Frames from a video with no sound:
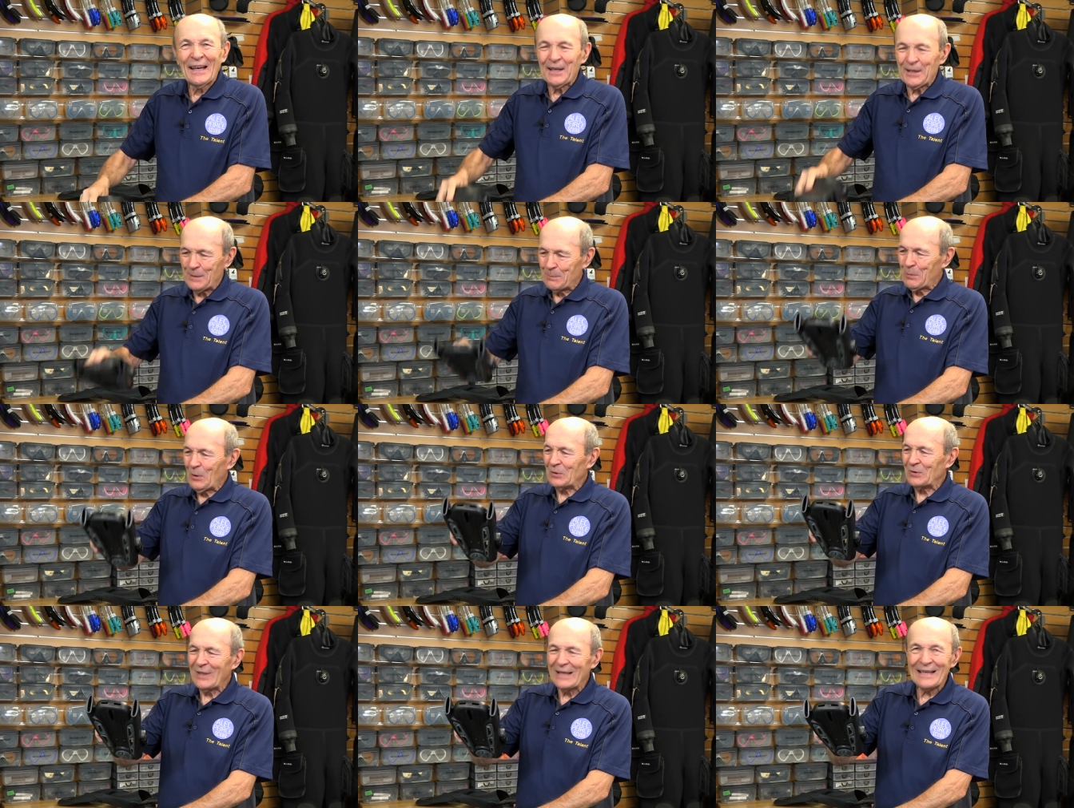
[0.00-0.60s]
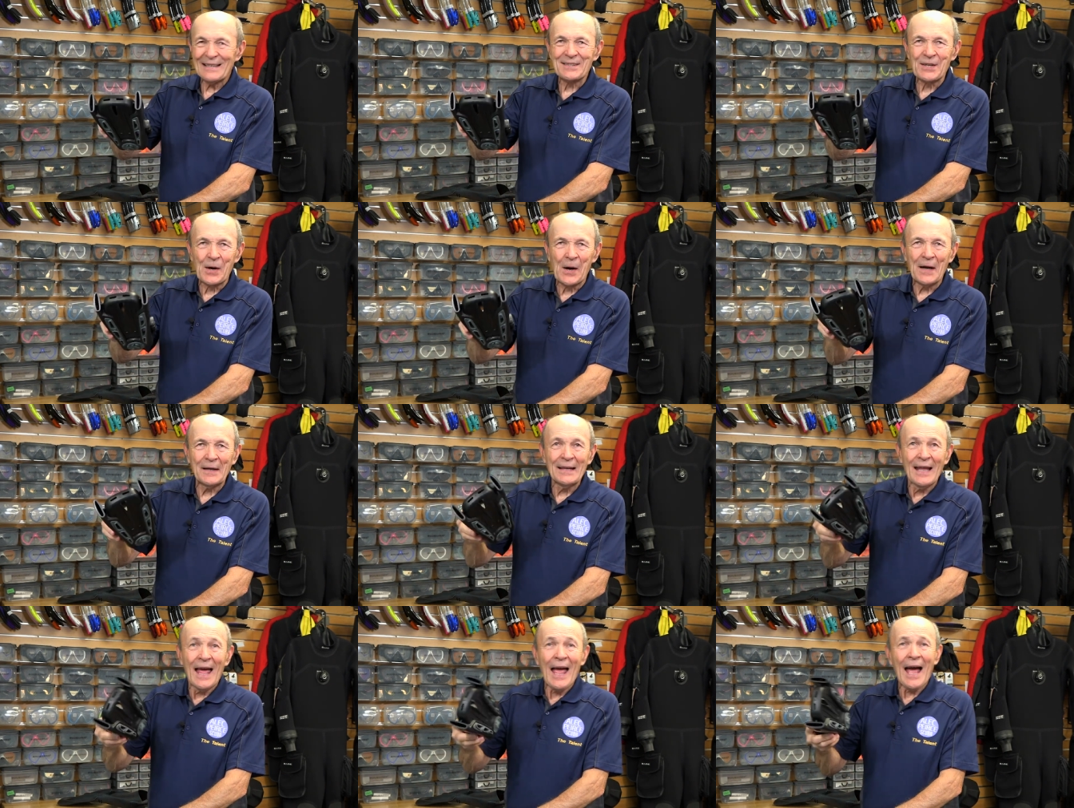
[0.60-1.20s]
You put these
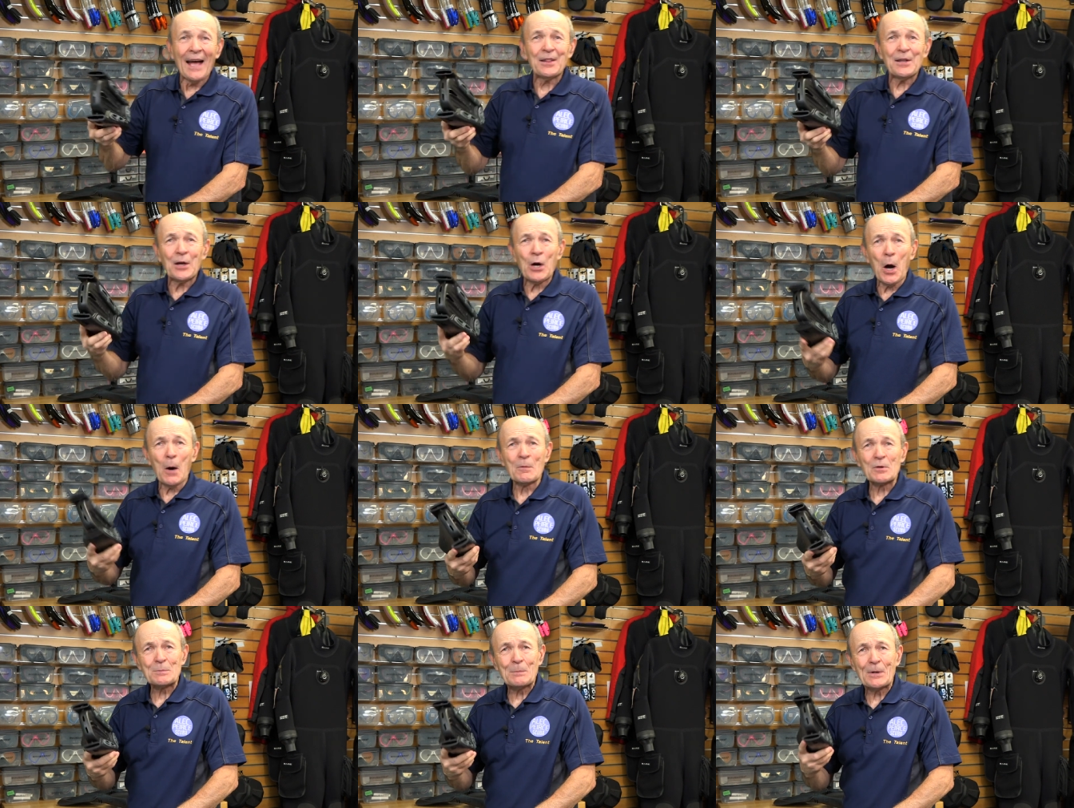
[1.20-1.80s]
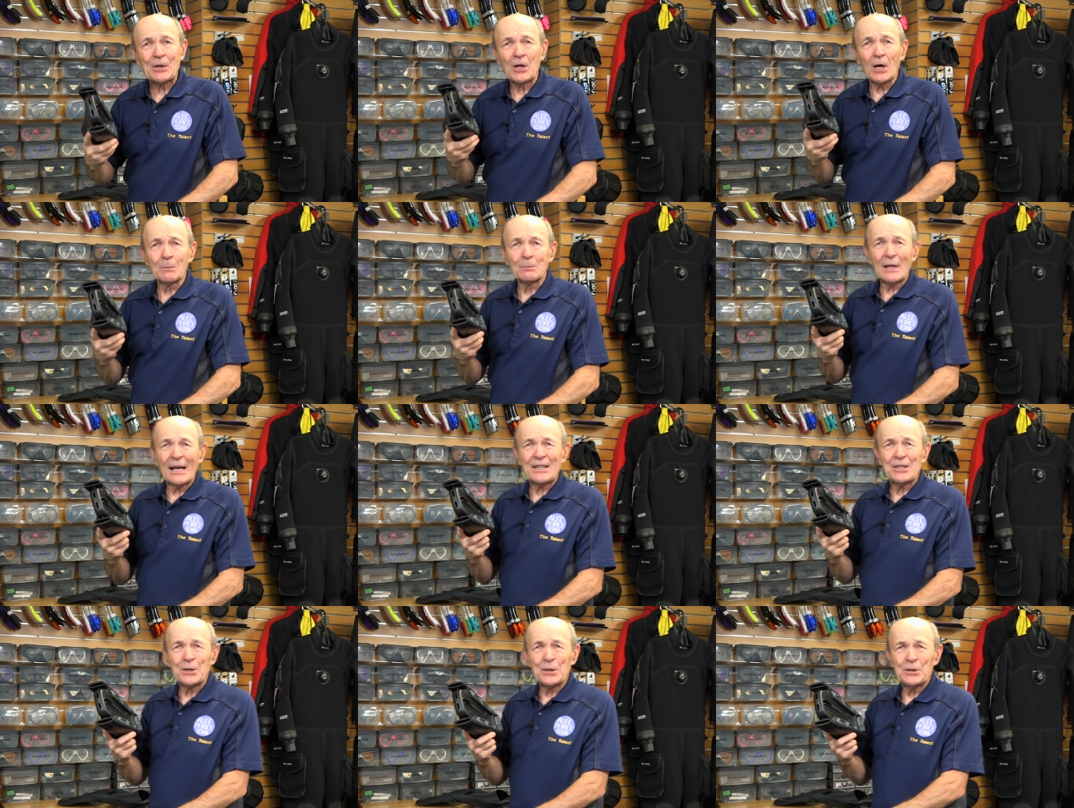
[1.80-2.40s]
on, and they almost become
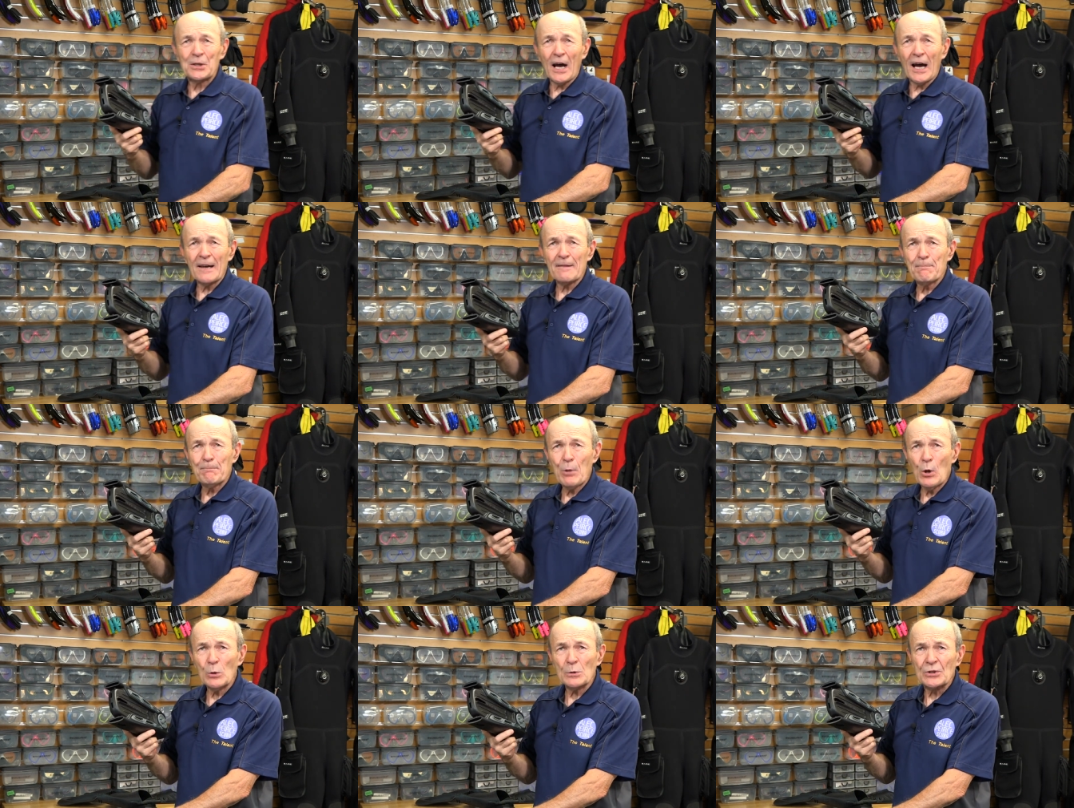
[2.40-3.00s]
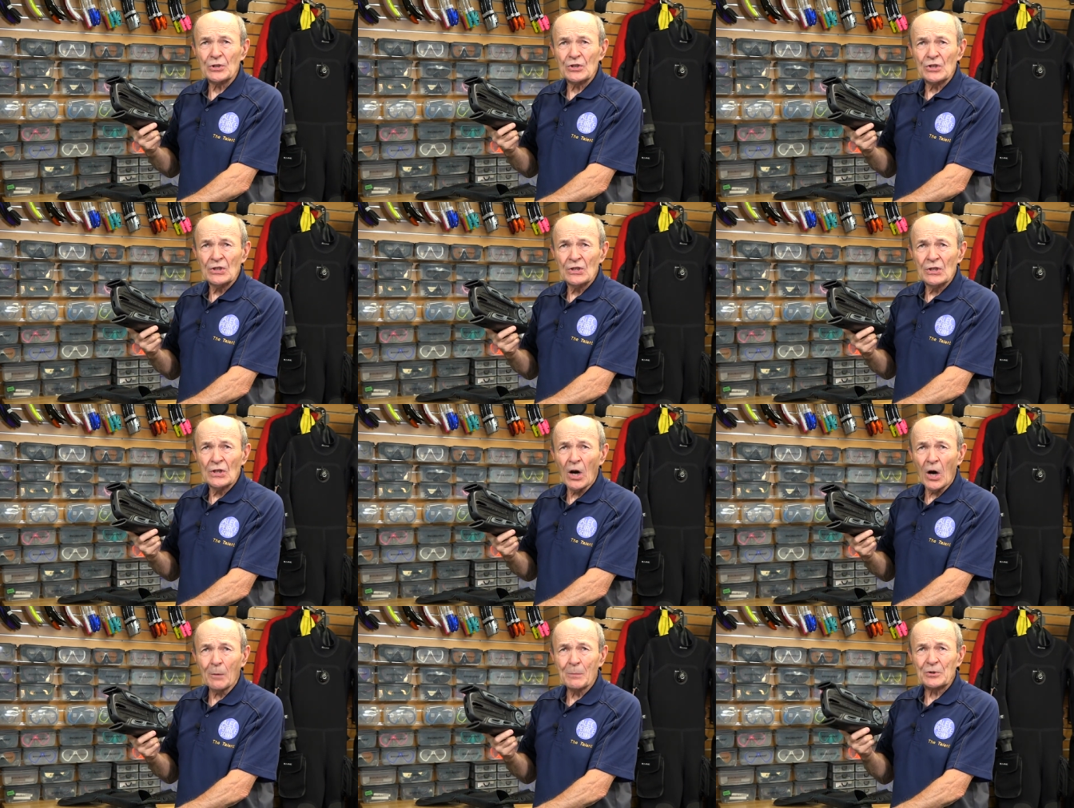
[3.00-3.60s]
like your dive boots,
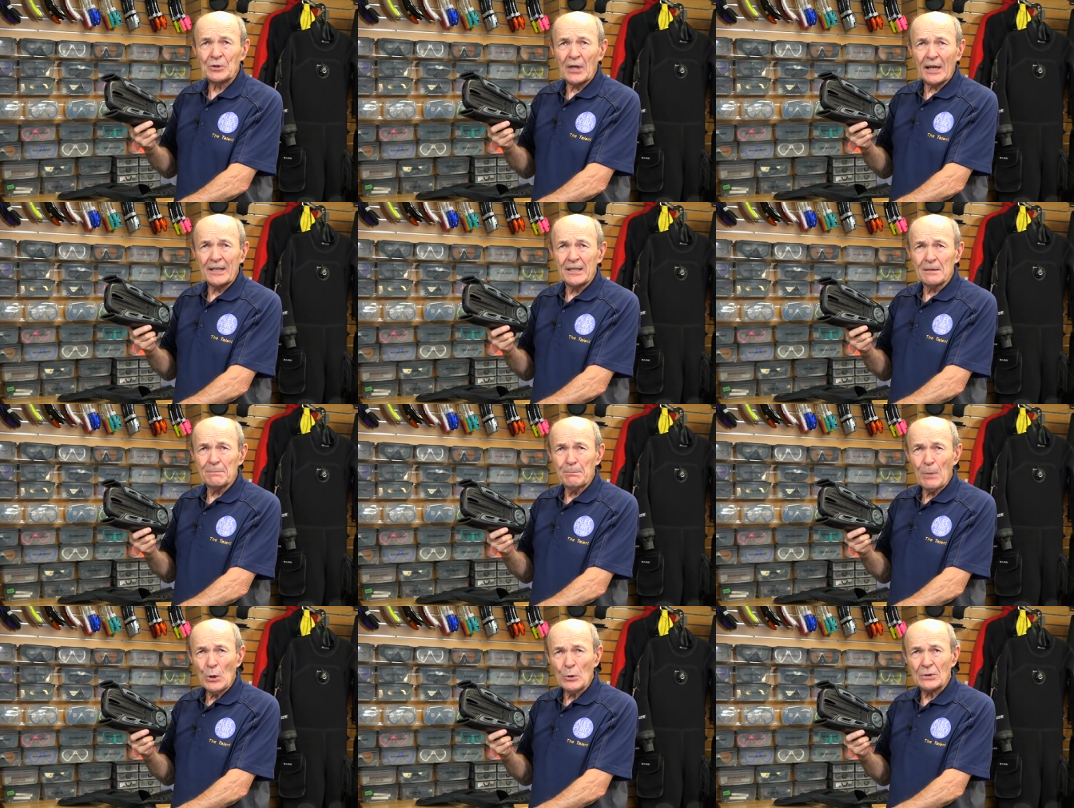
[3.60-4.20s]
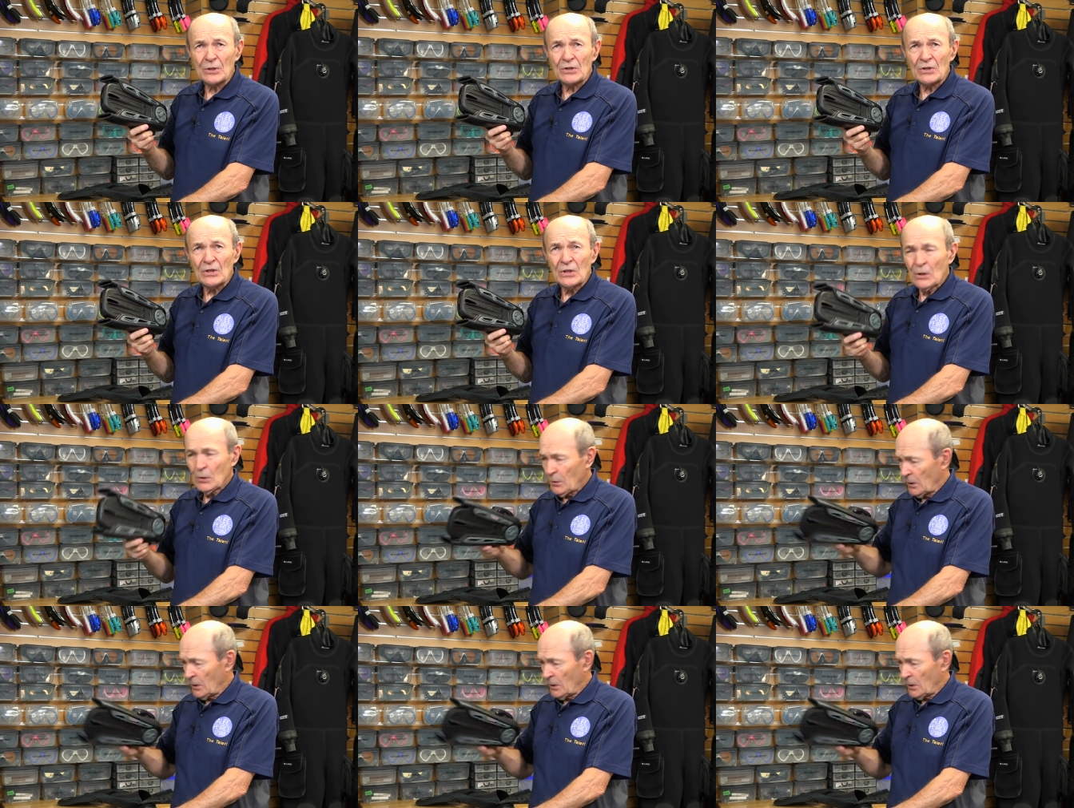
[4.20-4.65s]
almost like your boots.